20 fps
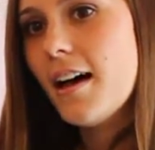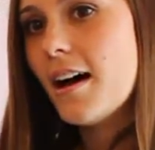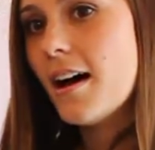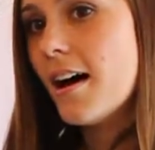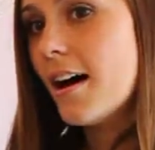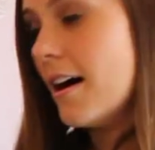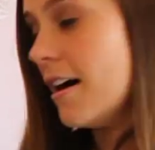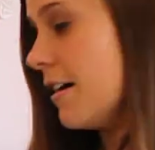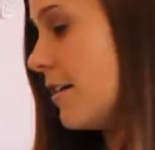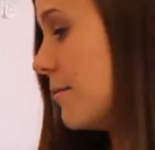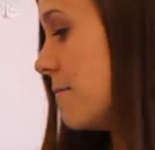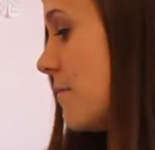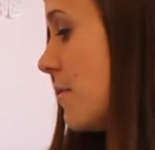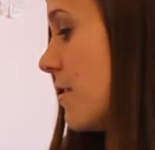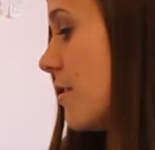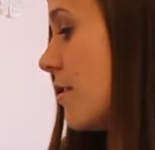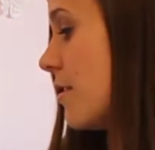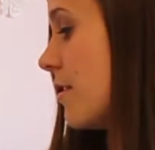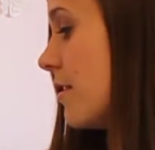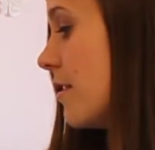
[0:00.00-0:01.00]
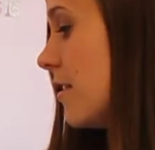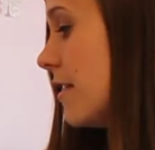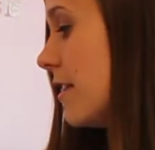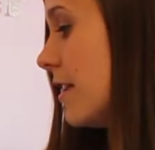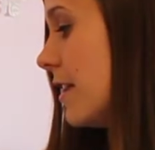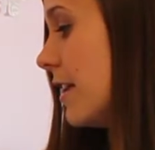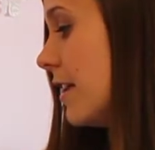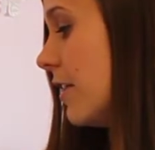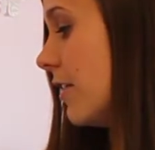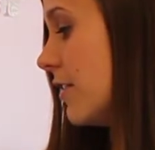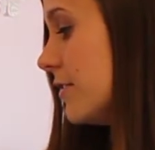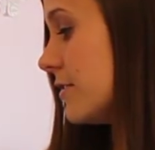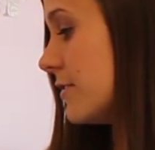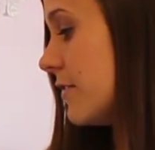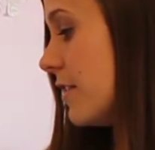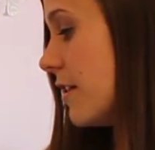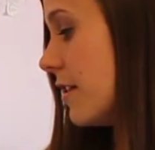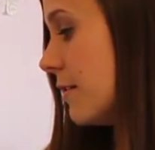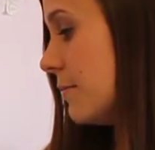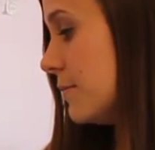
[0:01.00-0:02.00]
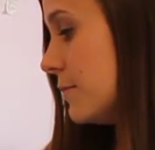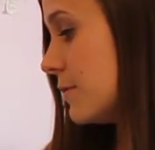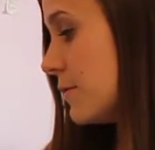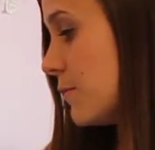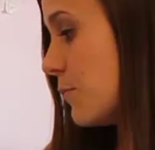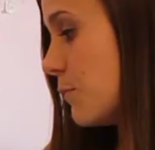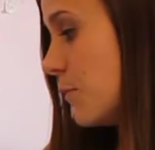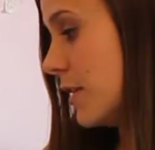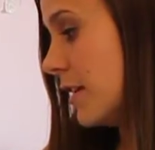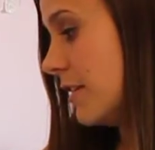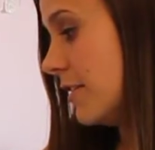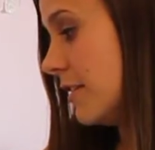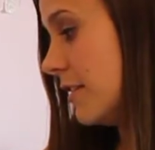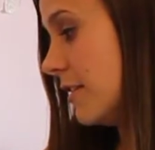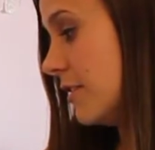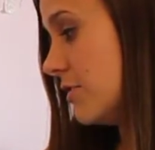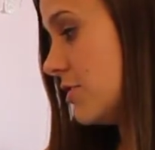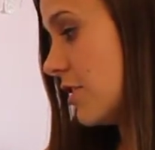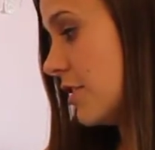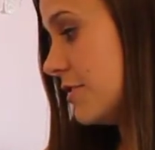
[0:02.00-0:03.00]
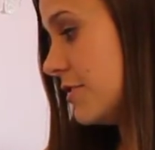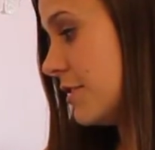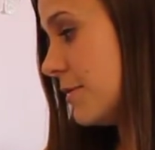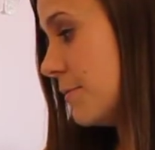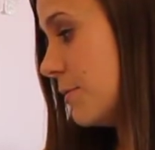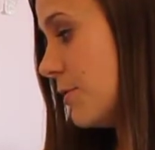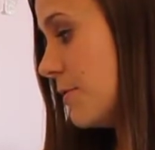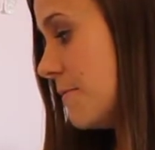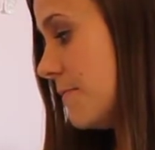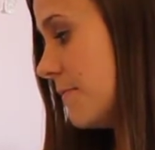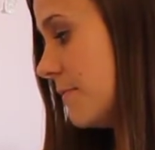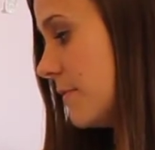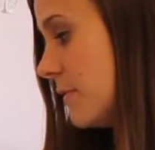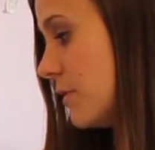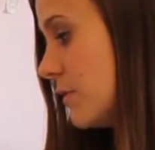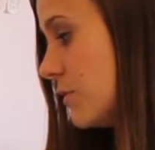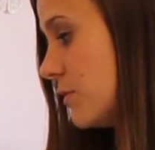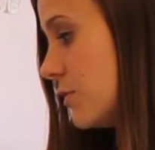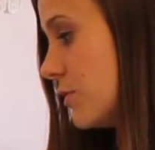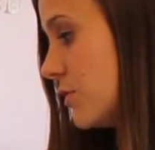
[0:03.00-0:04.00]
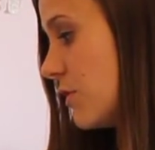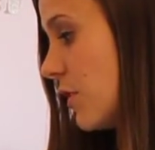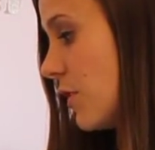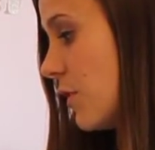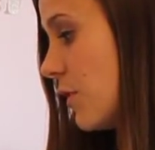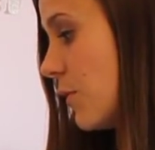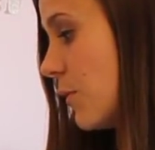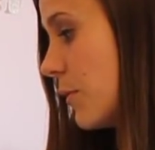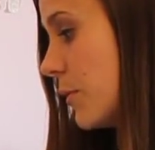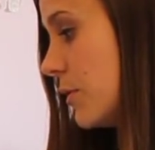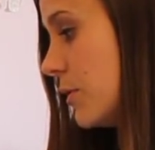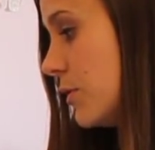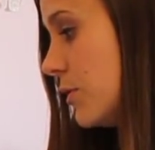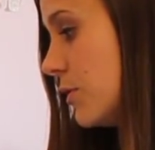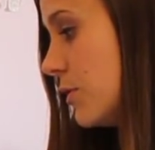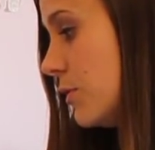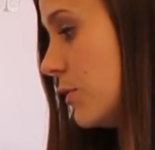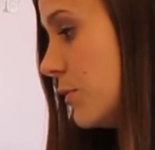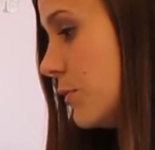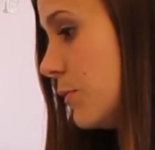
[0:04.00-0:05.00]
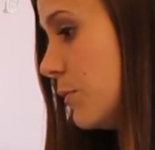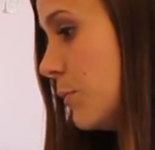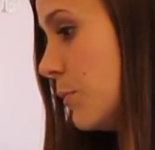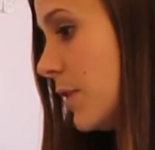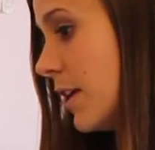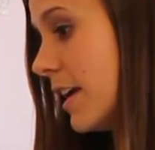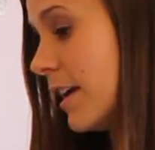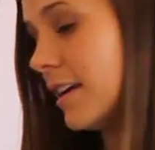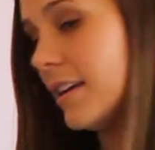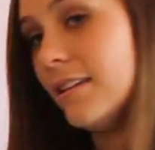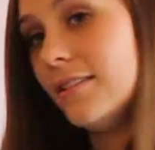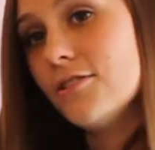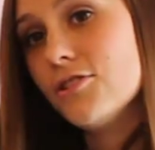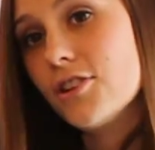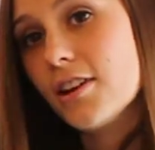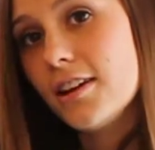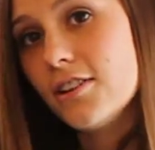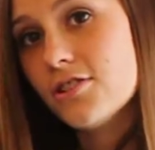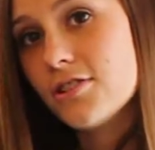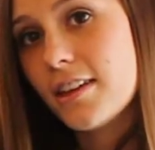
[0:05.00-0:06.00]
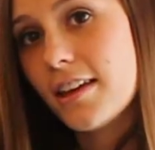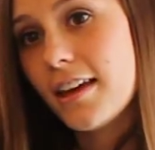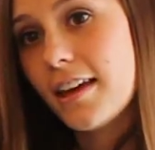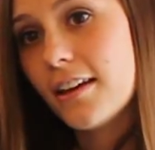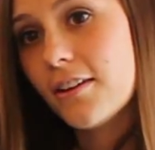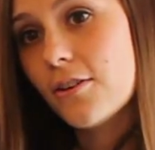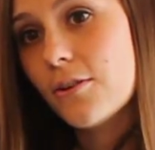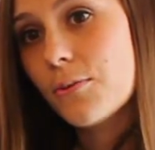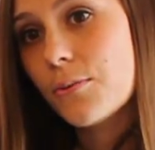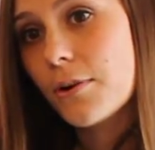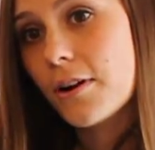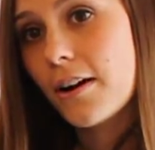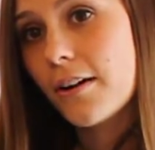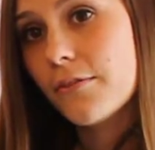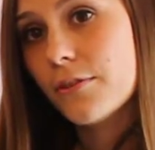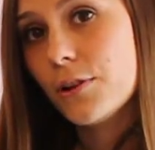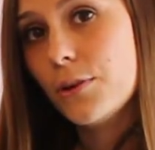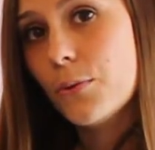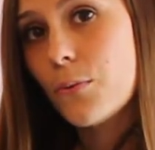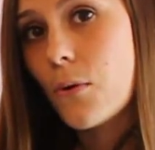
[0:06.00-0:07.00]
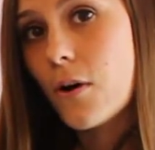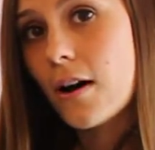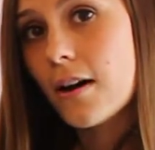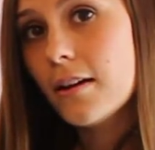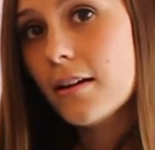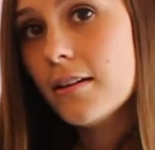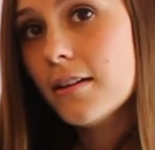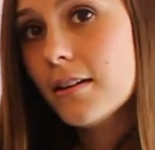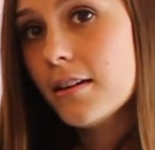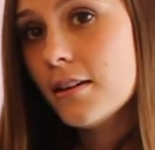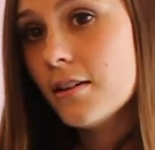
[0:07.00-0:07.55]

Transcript: Um, it also comes with an adjustable, so you can change the angle wherever you want.